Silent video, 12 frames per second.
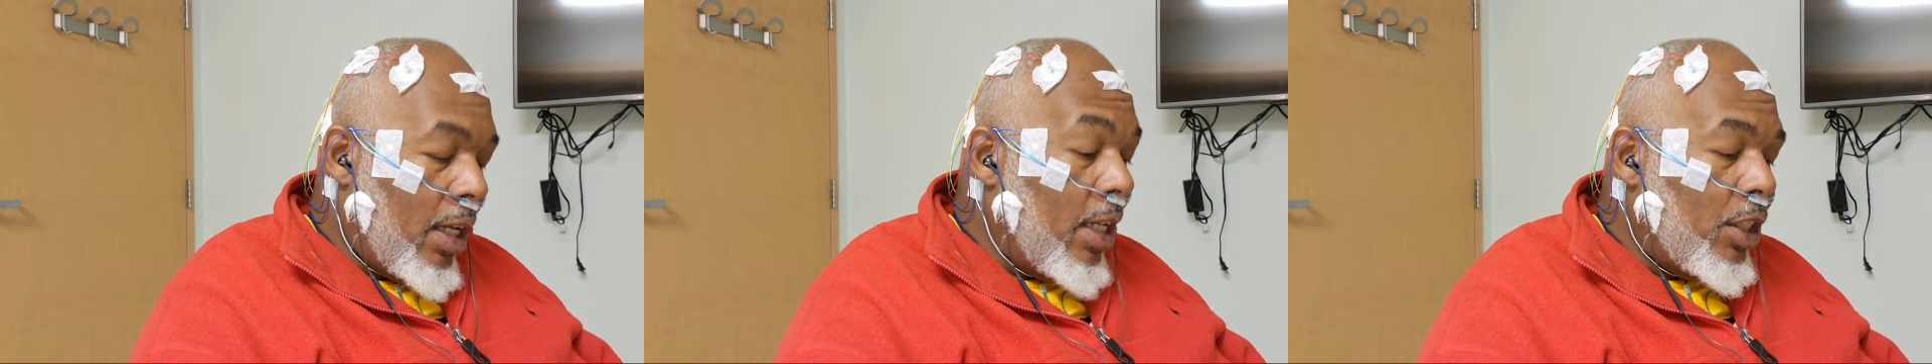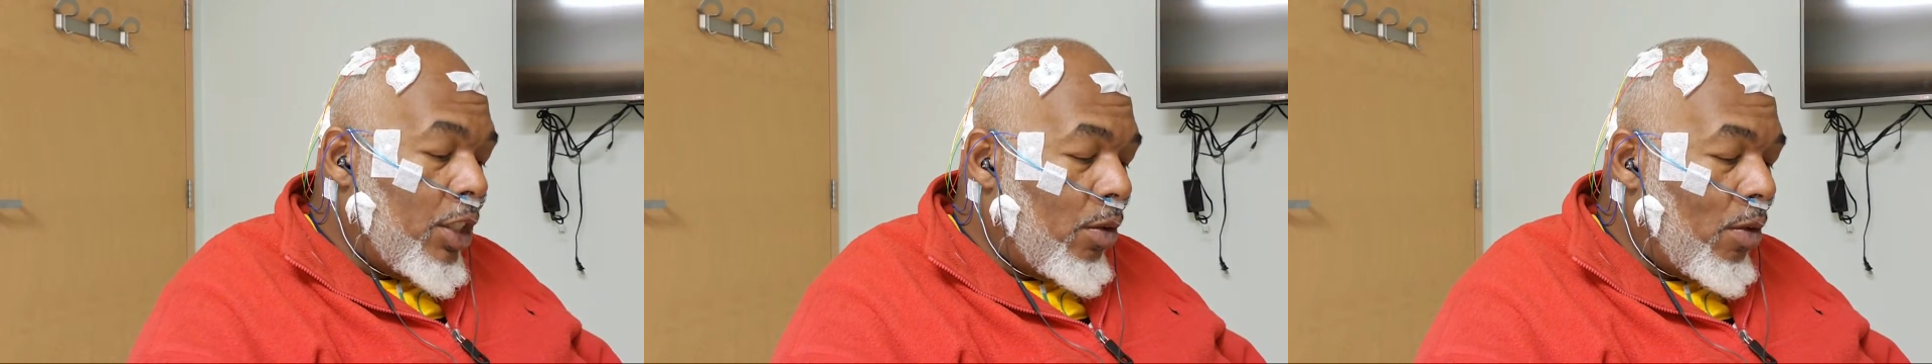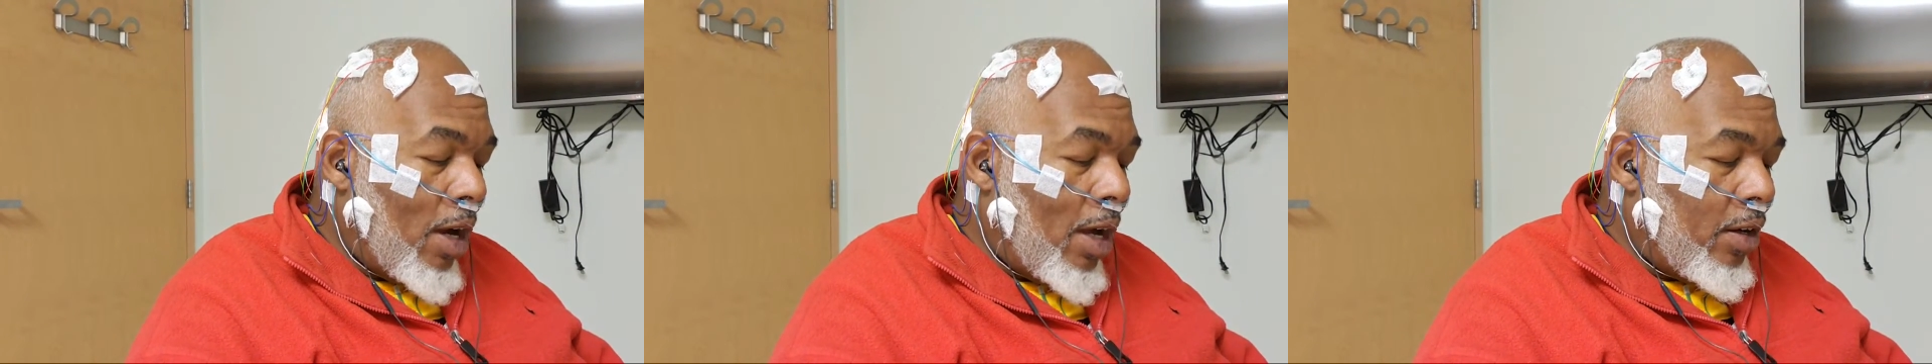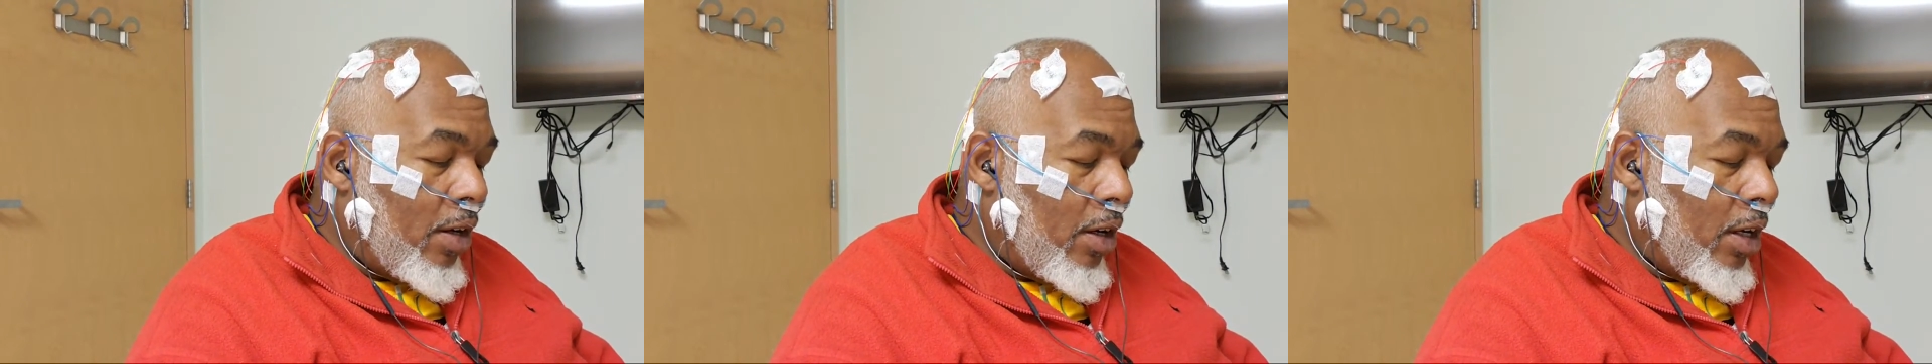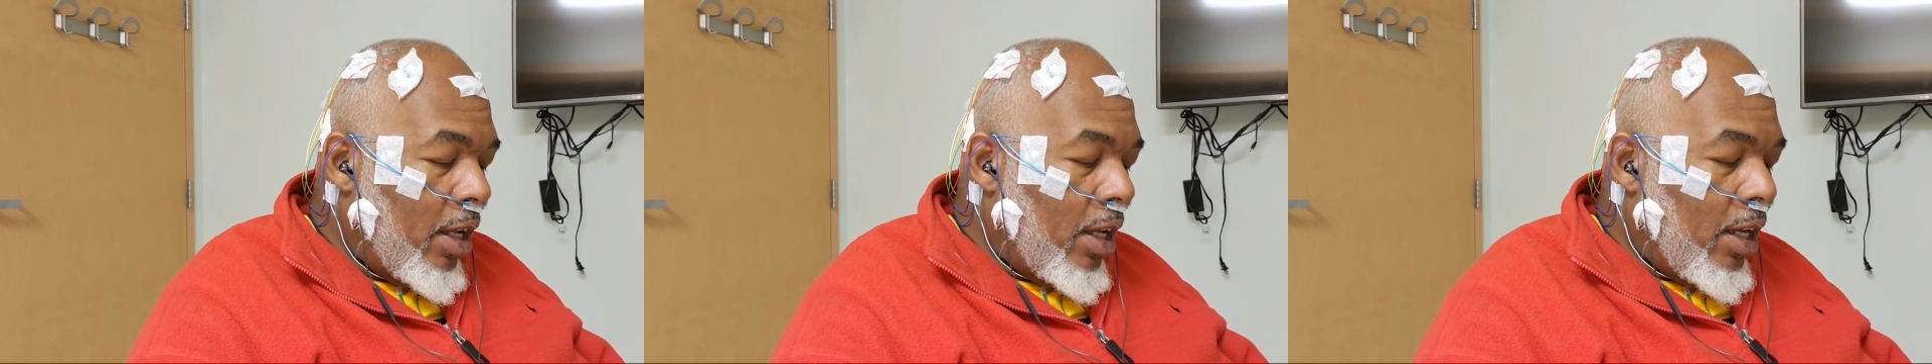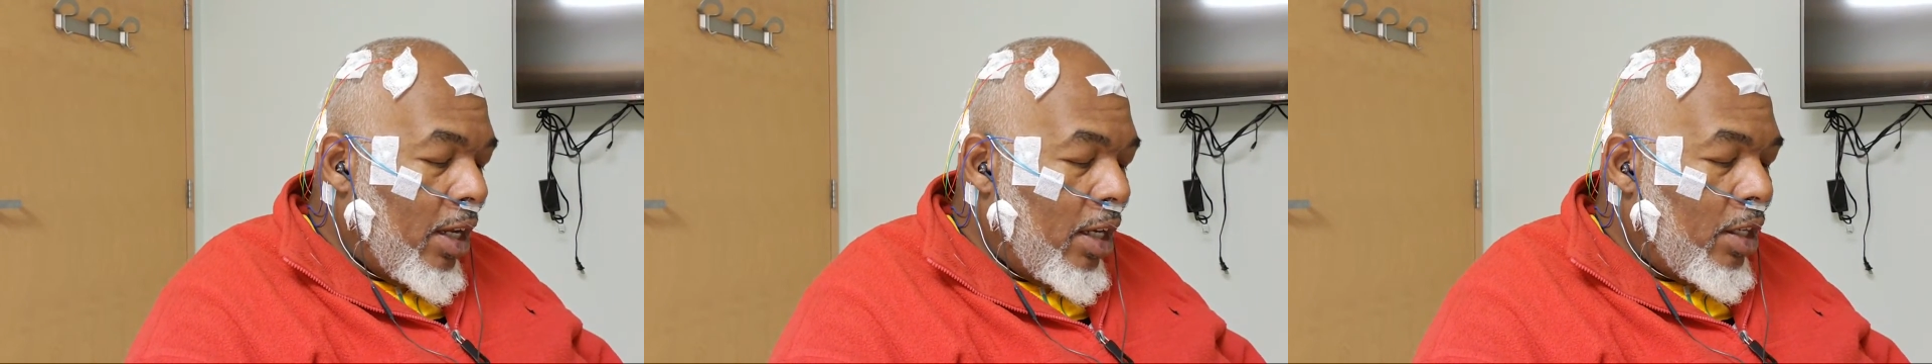Easy Rider,
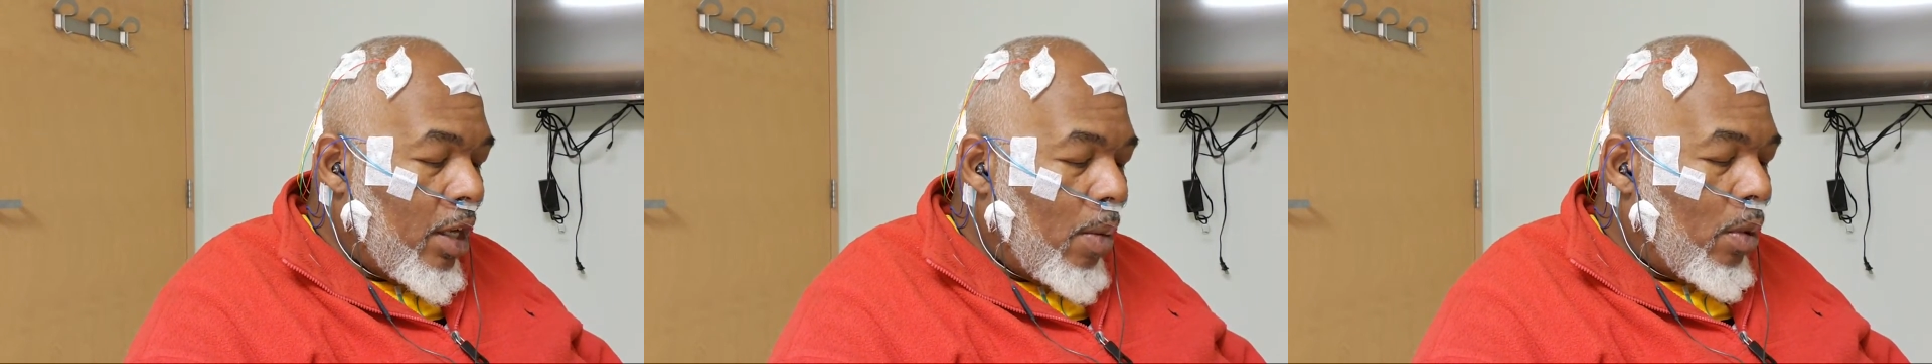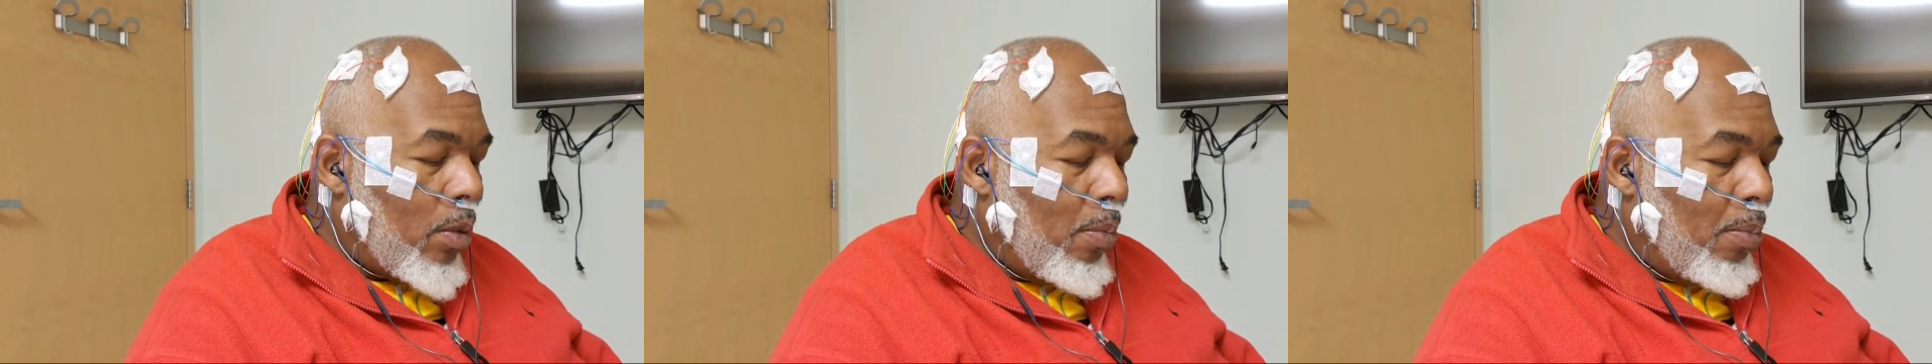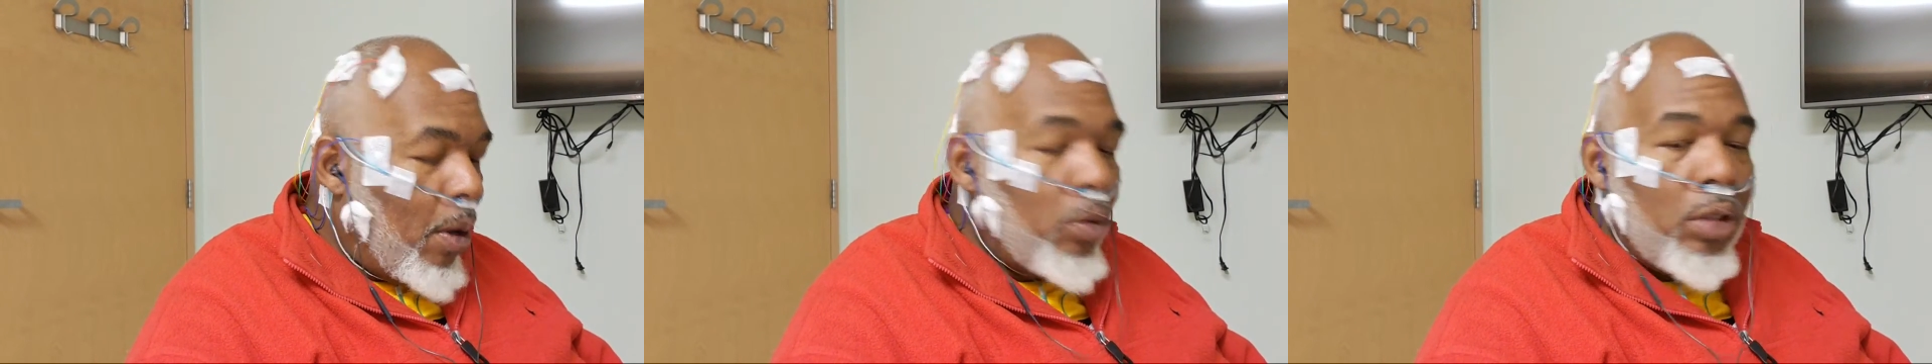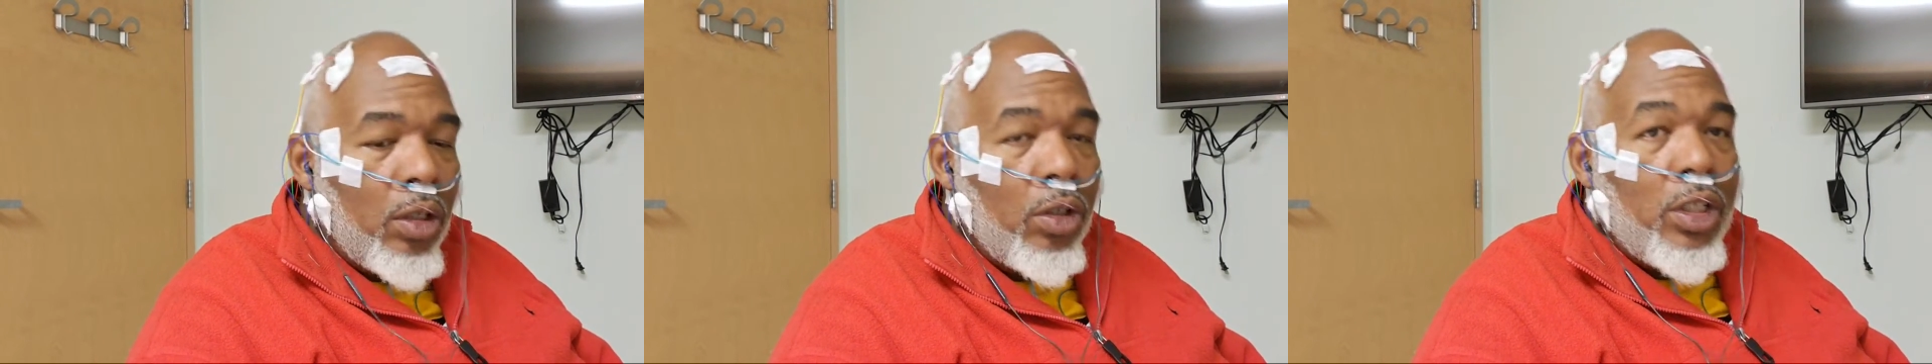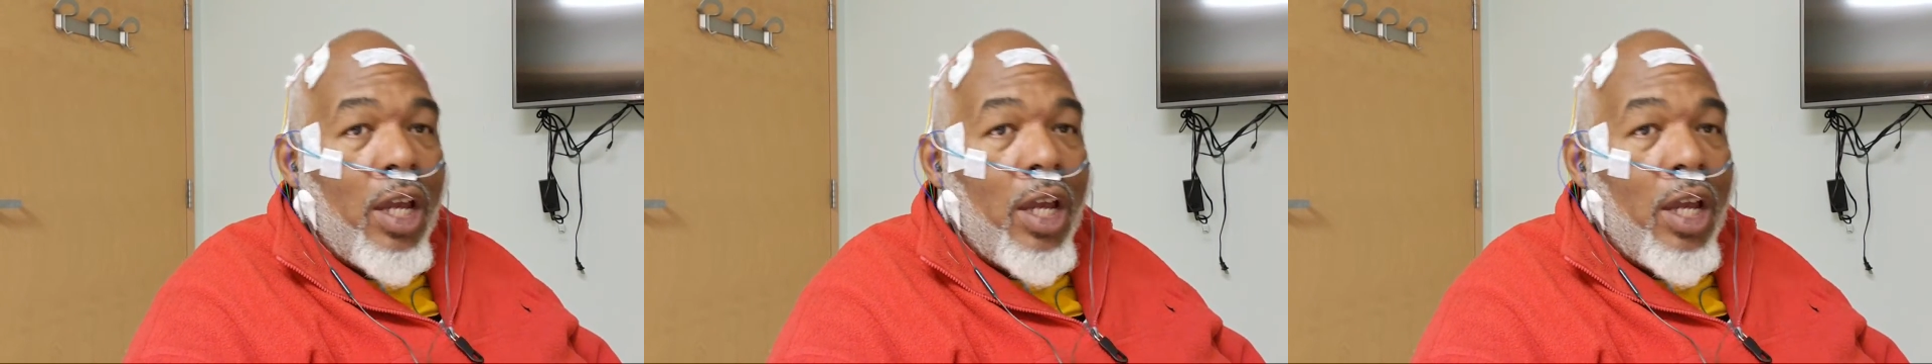end up with both of those